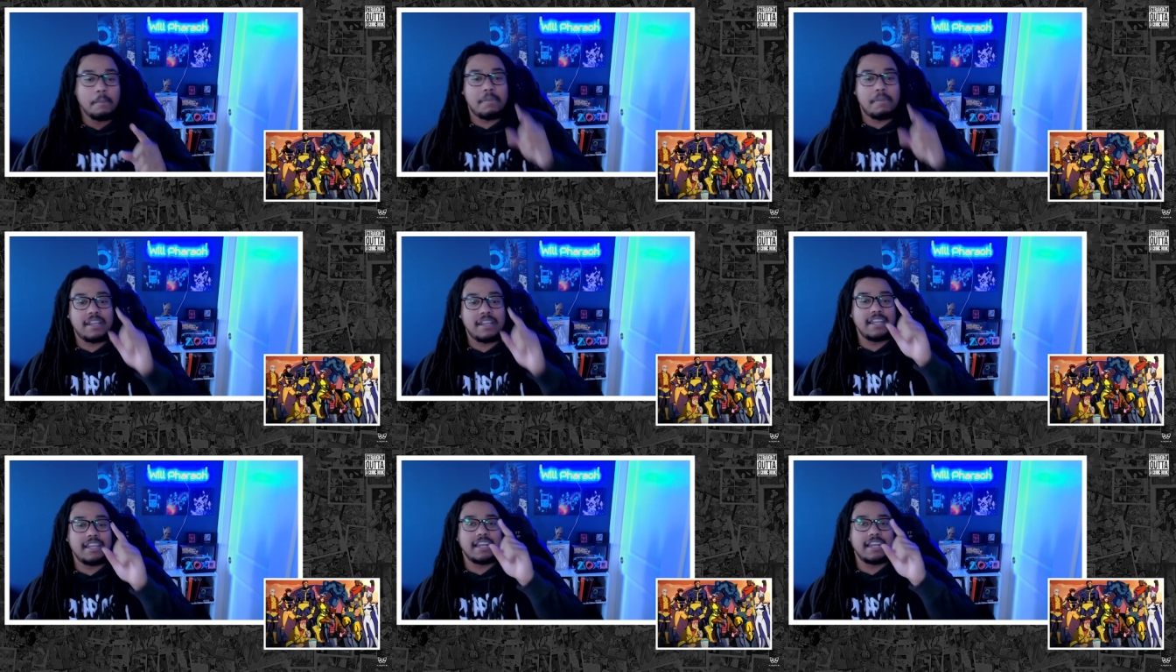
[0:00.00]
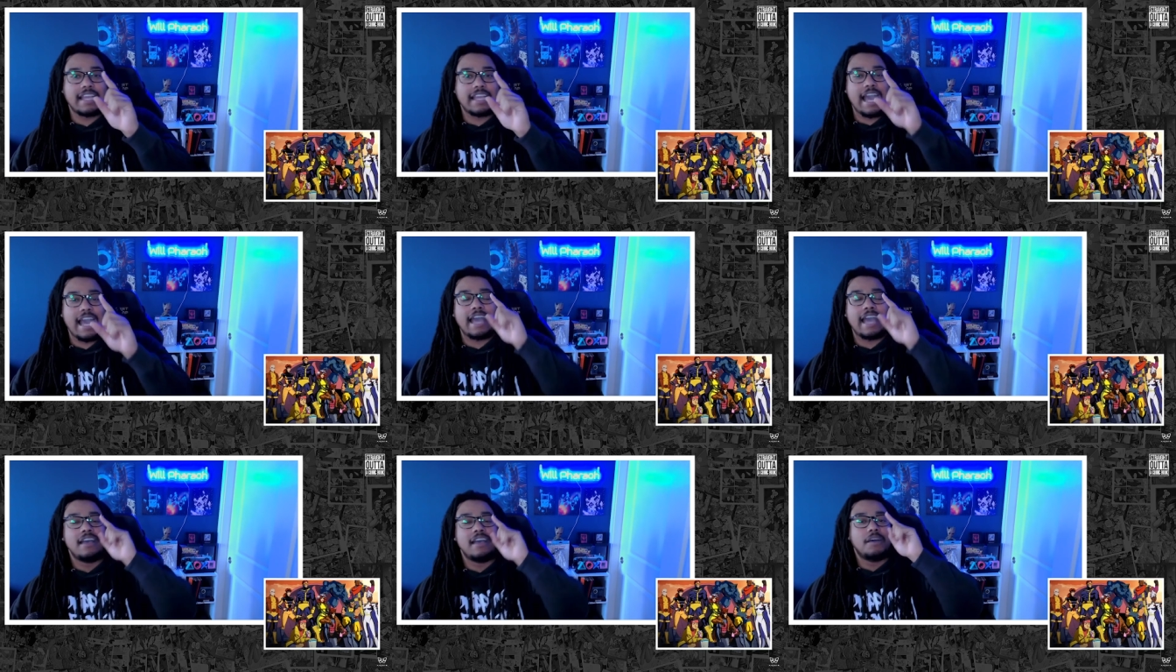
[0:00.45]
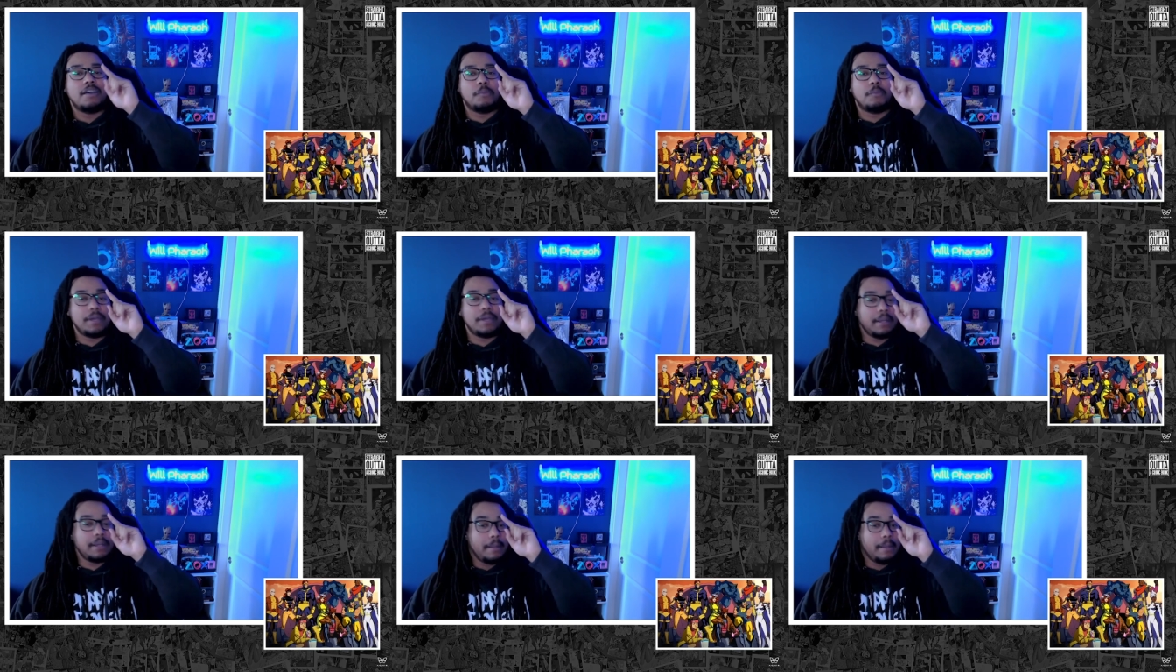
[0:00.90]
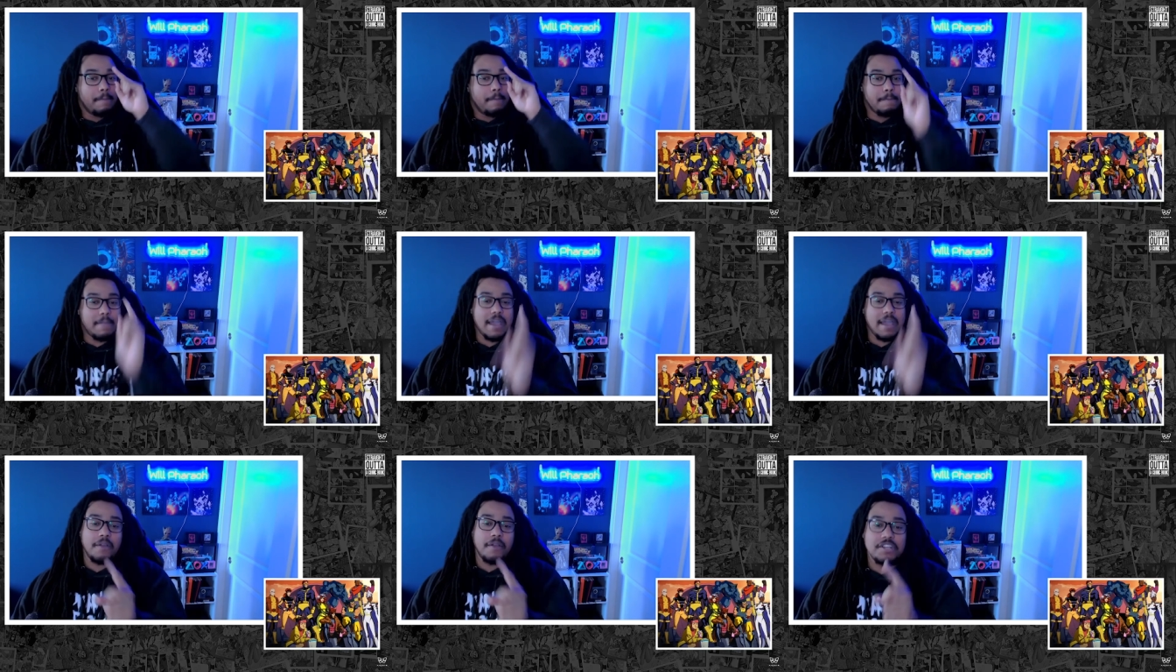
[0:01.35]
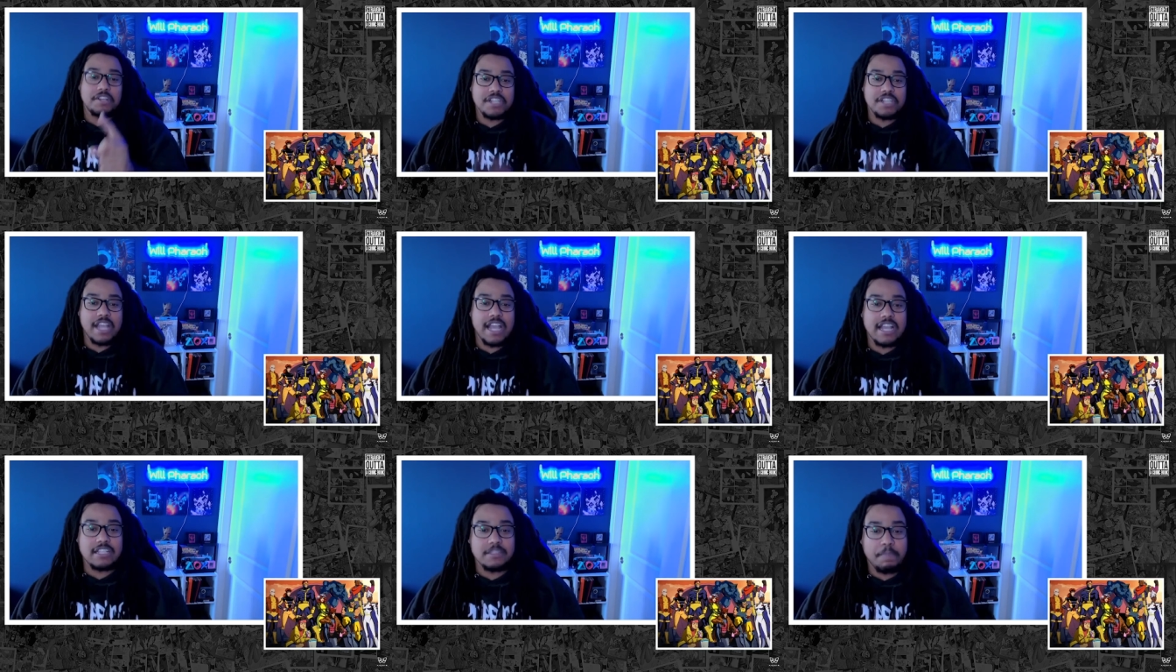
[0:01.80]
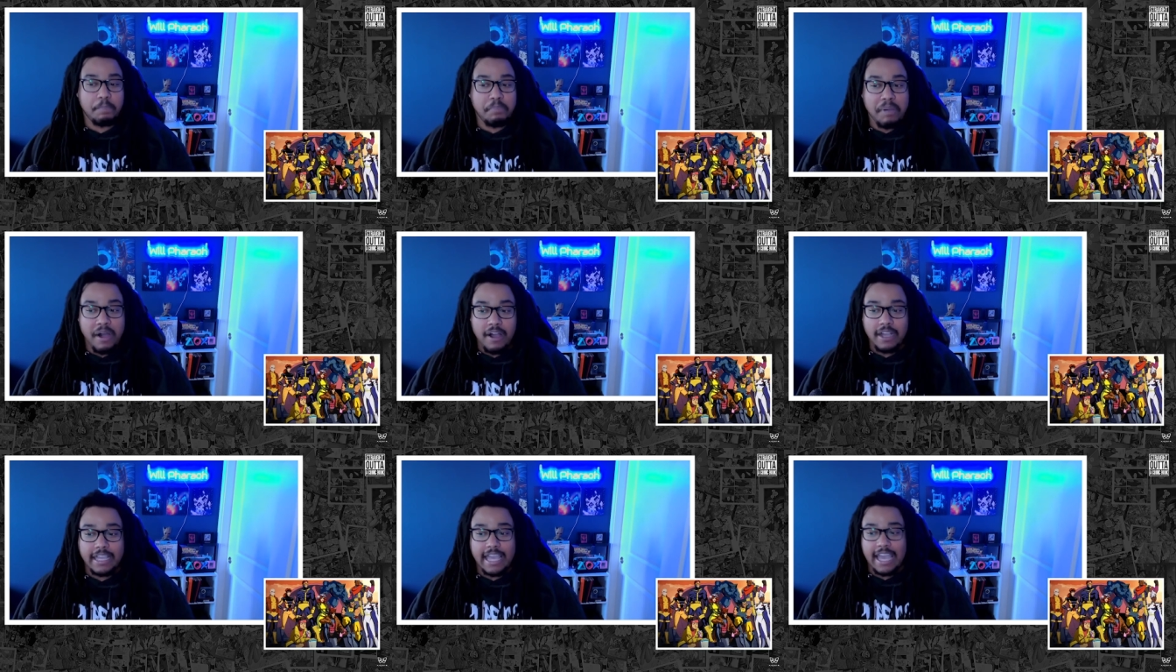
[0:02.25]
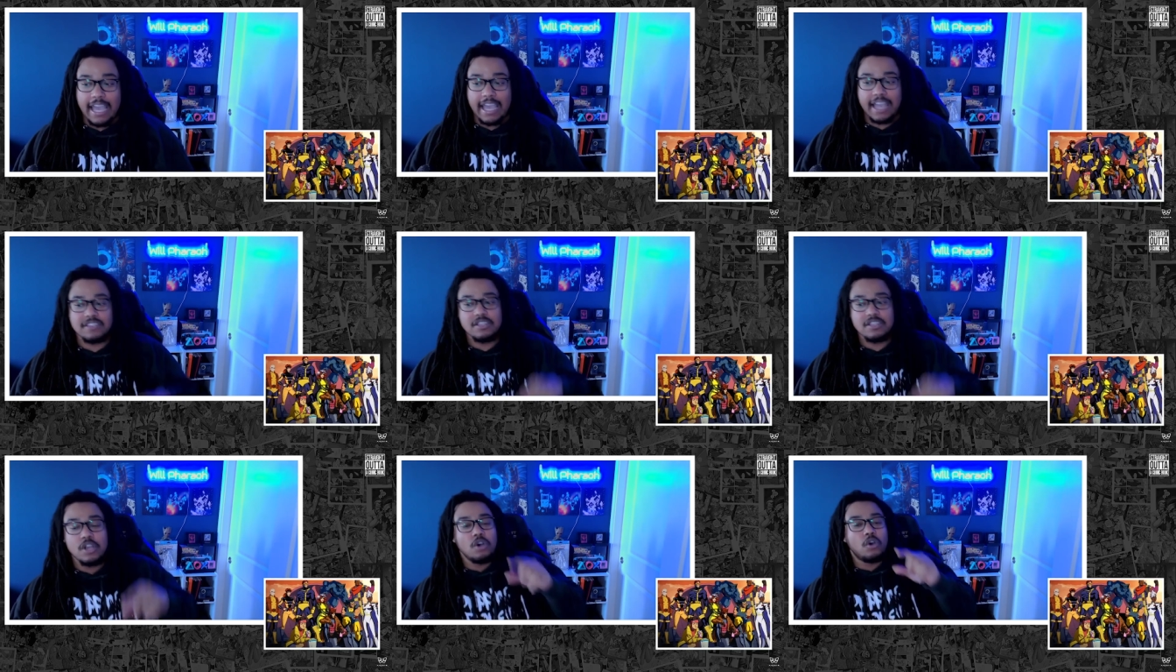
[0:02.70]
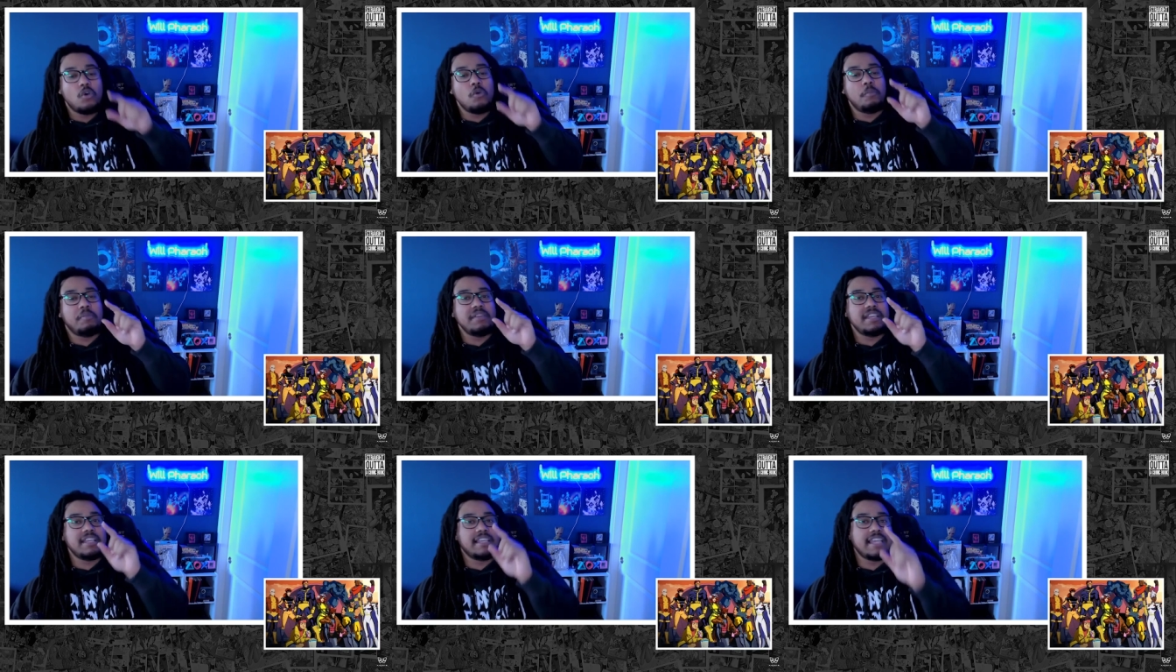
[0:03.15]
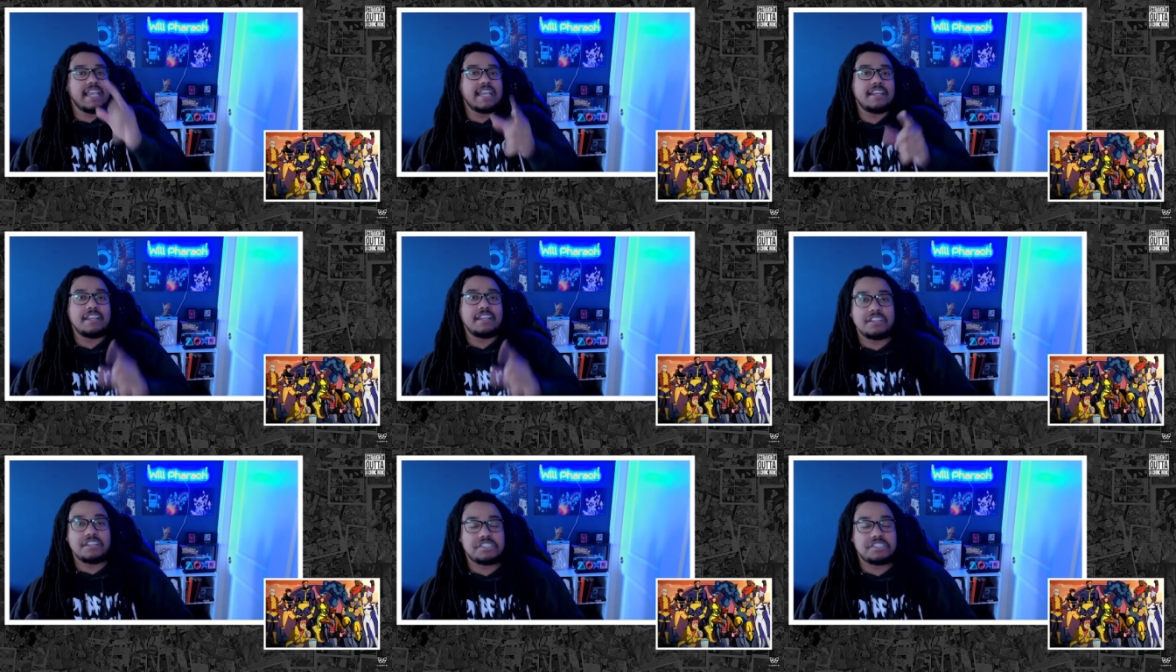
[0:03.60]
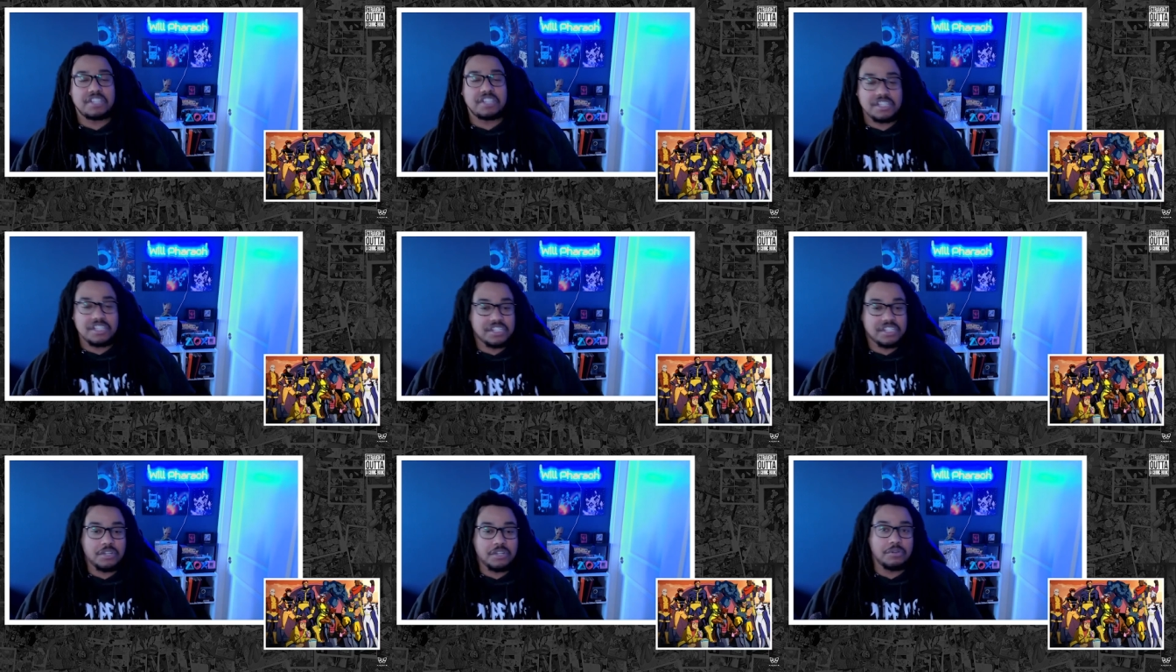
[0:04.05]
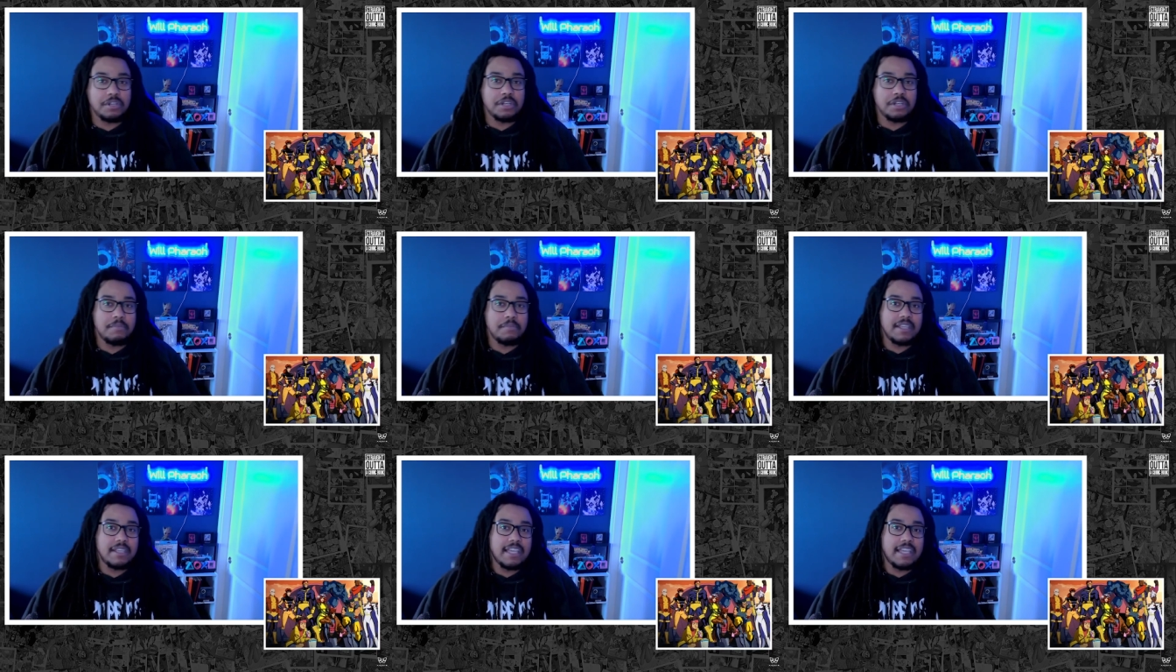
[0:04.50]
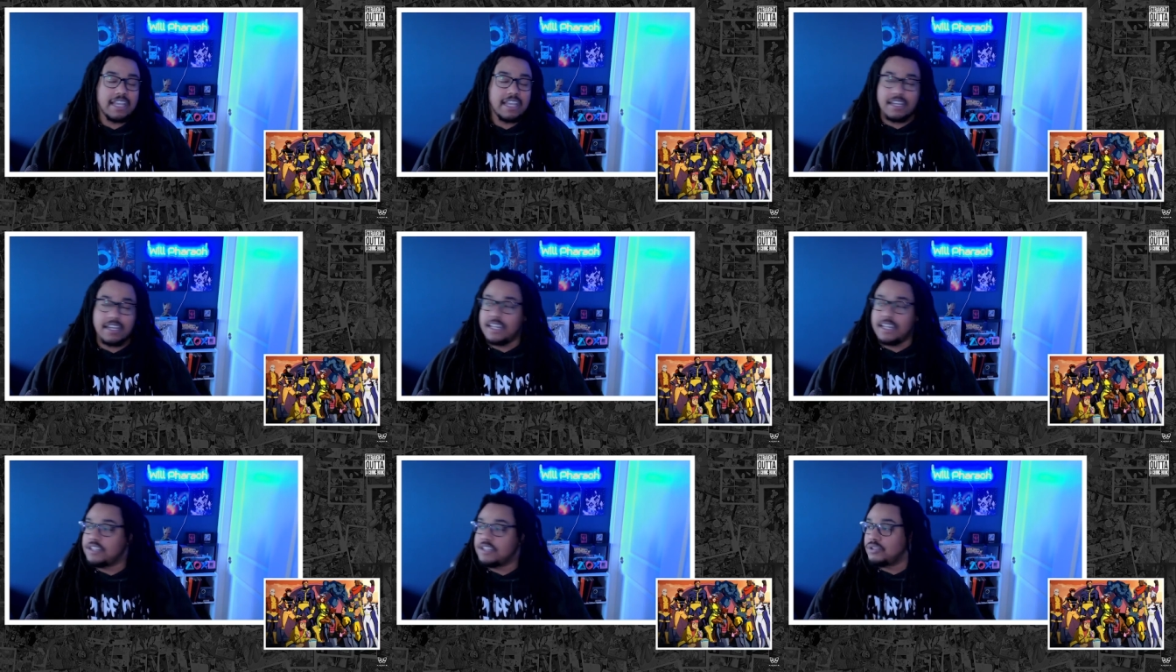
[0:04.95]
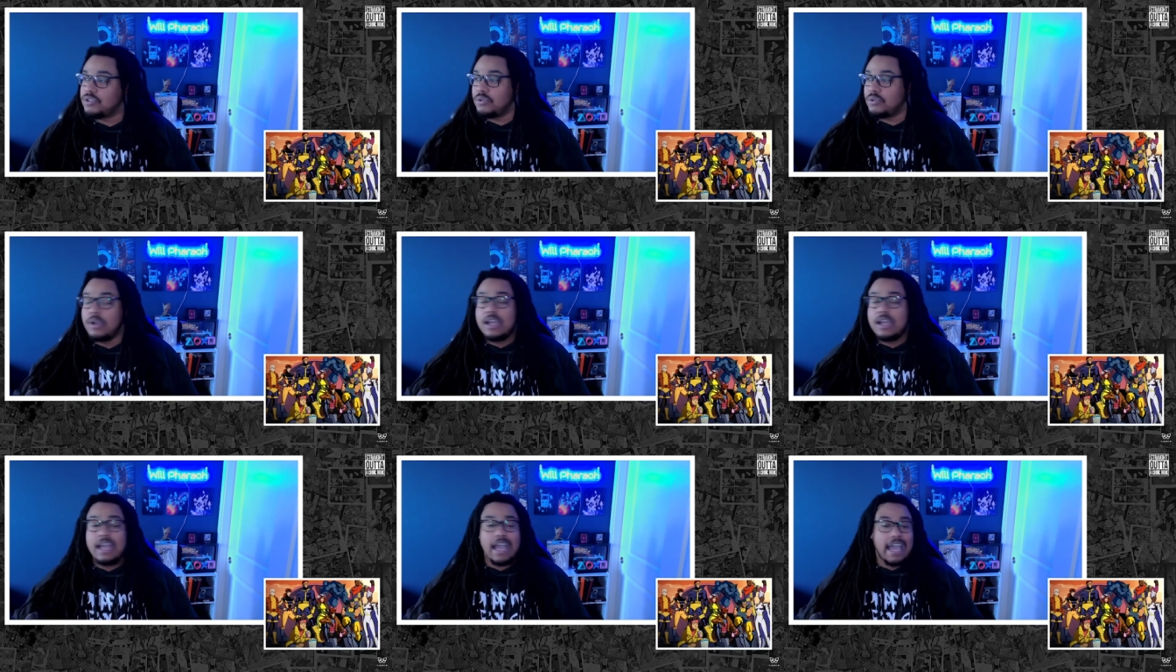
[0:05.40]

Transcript: but he didn't got with Mary Jane's punk ass, who be getting into shit she don't need to be getting into.